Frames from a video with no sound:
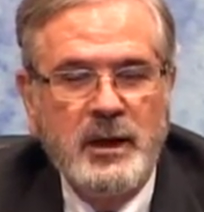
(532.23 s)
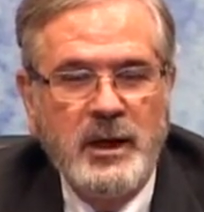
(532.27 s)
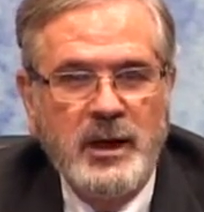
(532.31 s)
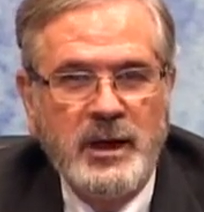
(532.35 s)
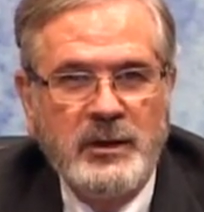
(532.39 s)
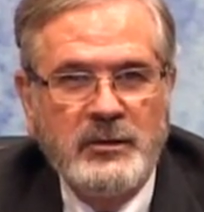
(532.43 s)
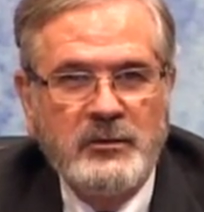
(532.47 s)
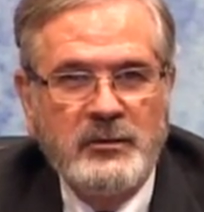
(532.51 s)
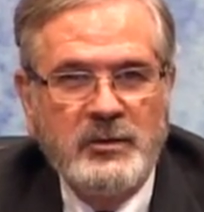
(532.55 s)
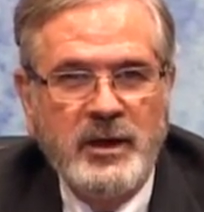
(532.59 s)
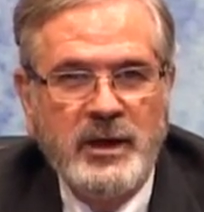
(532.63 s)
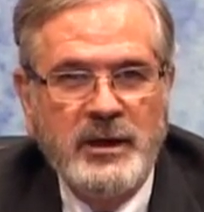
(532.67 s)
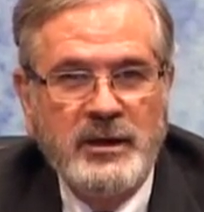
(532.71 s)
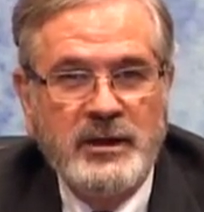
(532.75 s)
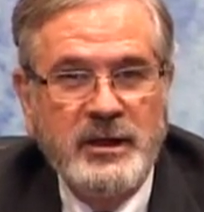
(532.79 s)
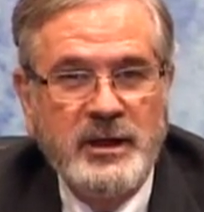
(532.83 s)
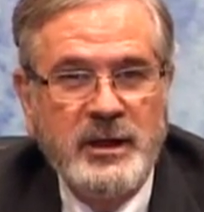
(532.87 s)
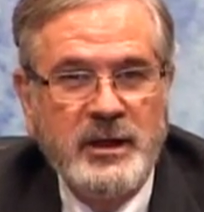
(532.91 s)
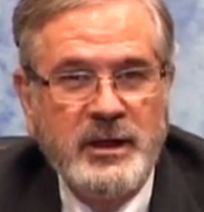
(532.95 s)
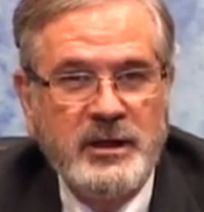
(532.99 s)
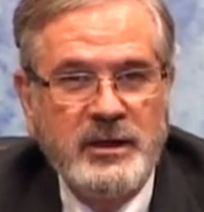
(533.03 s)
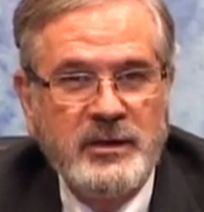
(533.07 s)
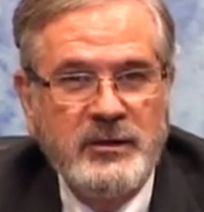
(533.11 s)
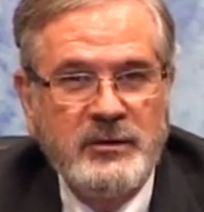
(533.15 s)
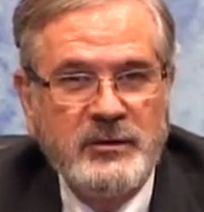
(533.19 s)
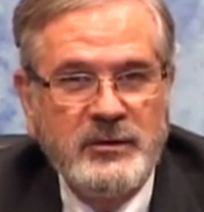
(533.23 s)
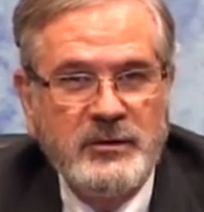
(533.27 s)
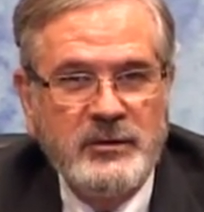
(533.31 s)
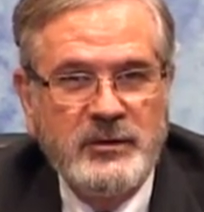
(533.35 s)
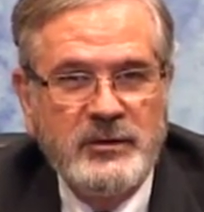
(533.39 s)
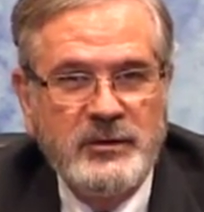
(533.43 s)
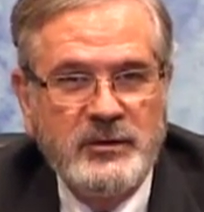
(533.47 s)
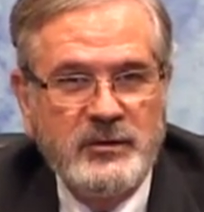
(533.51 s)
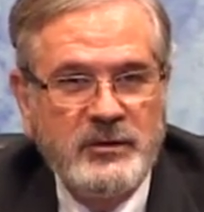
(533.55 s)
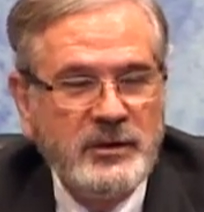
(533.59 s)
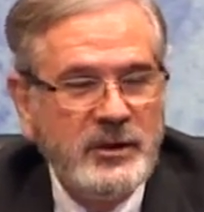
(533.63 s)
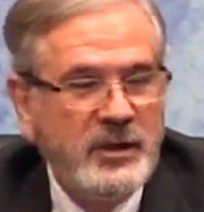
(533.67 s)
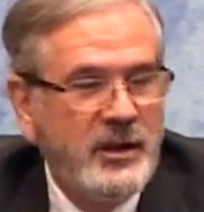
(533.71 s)
I tried to get
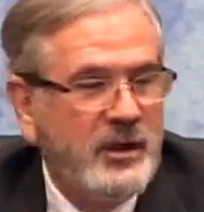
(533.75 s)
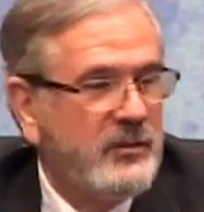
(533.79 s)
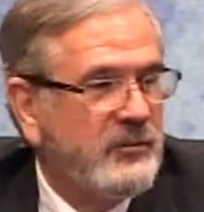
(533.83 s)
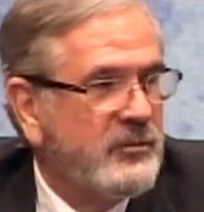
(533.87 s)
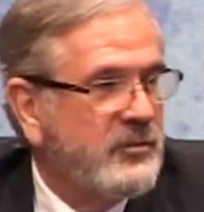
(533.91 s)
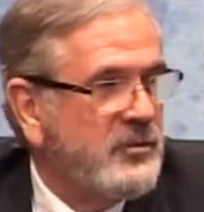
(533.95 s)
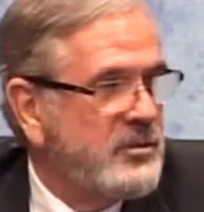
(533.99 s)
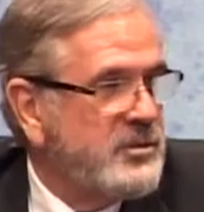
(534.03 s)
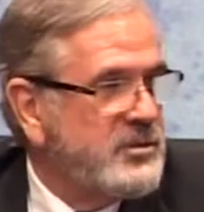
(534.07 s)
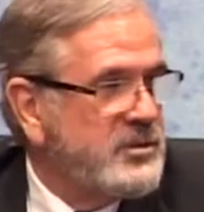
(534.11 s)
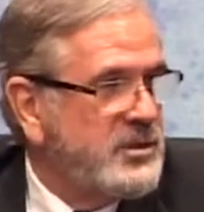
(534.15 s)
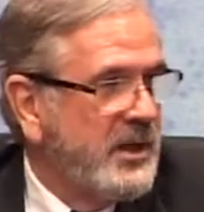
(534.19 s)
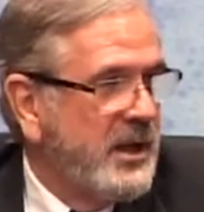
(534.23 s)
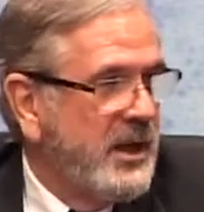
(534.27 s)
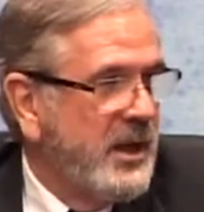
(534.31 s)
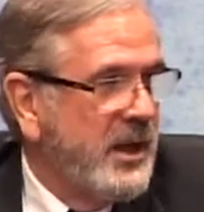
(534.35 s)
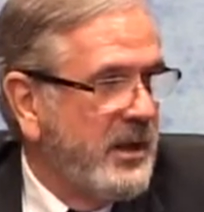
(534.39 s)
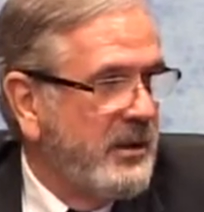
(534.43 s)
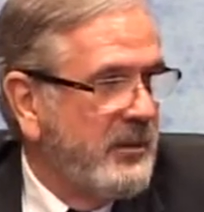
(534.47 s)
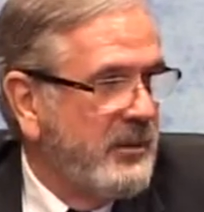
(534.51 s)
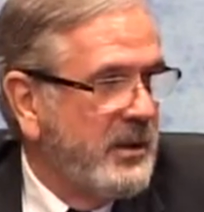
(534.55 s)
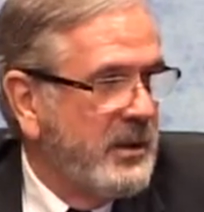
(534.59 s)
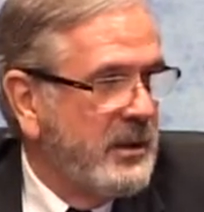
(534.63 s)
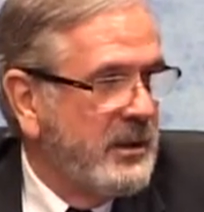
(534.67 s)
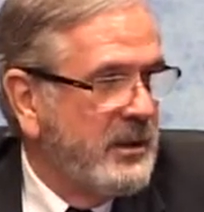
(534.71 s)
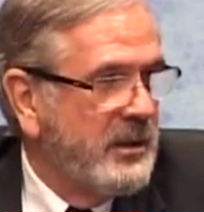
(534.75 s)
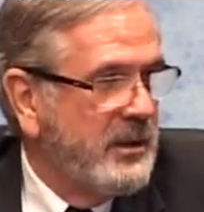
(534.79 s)
into the Air Force Academy,